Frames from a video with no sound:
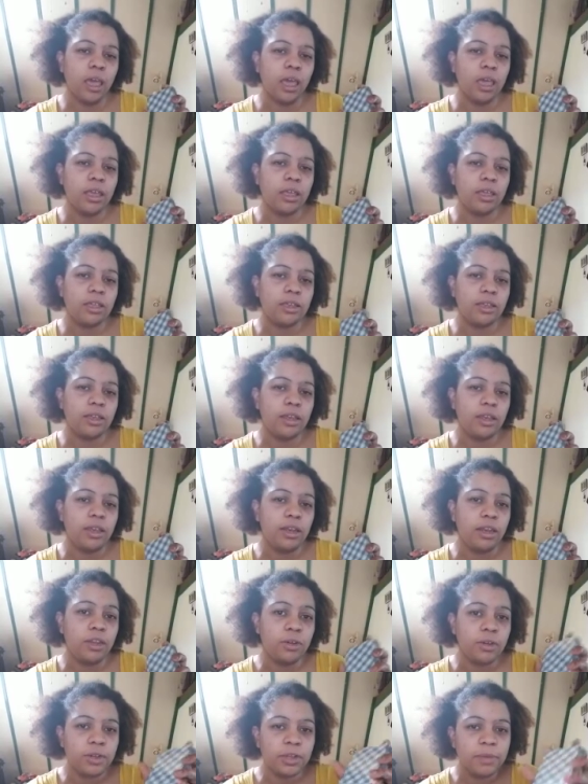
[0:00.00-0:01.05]
Yeah, good
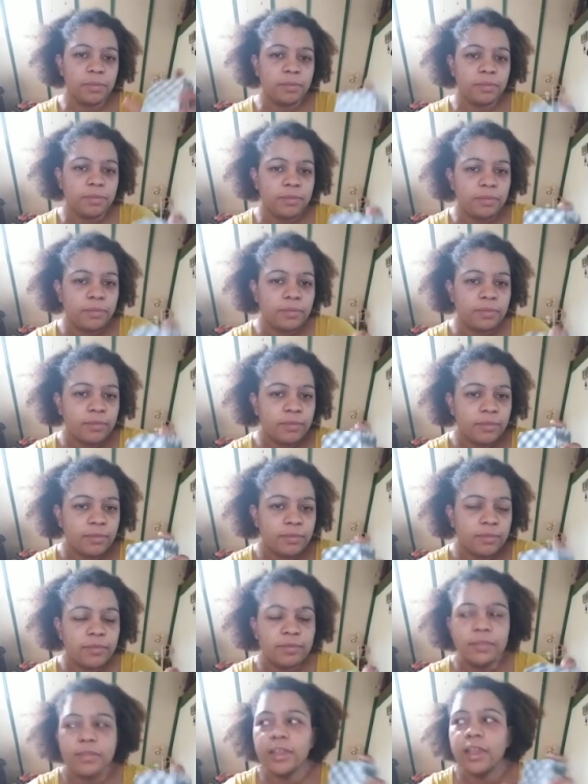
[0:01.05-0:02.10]
looking.
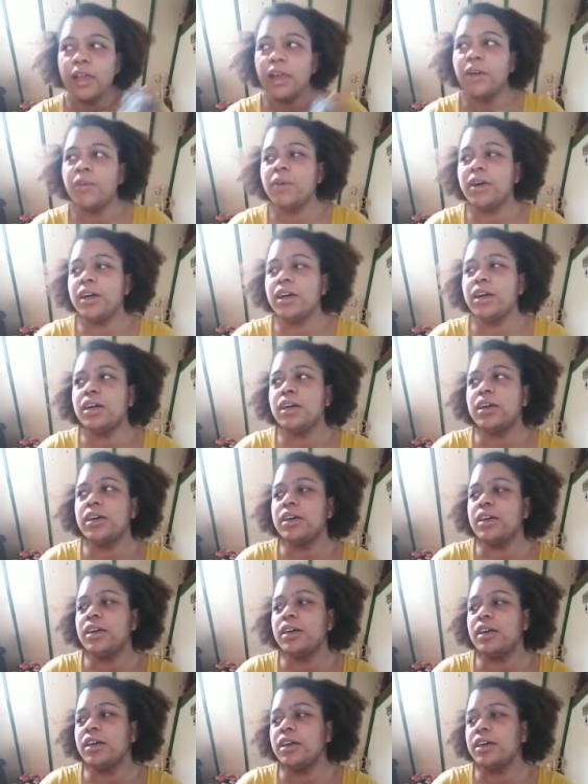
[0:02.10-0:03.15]

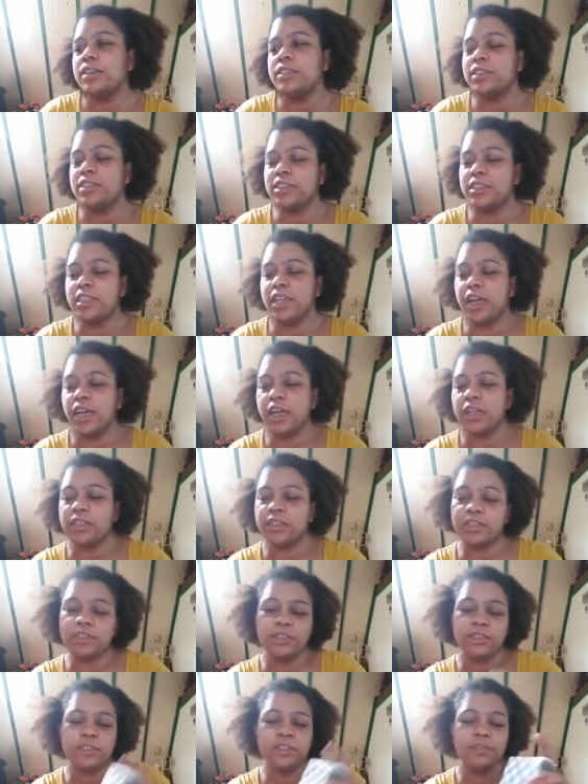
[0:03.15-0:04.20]
What you got
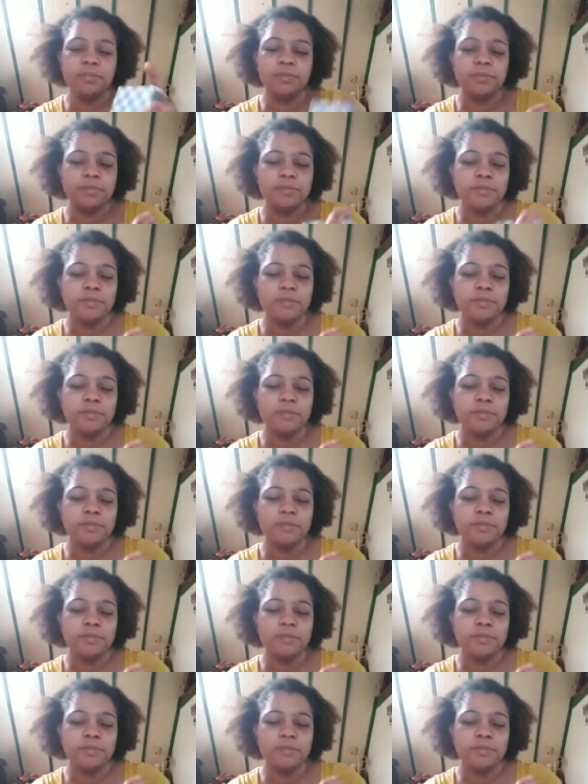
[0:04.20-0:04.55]
cooking?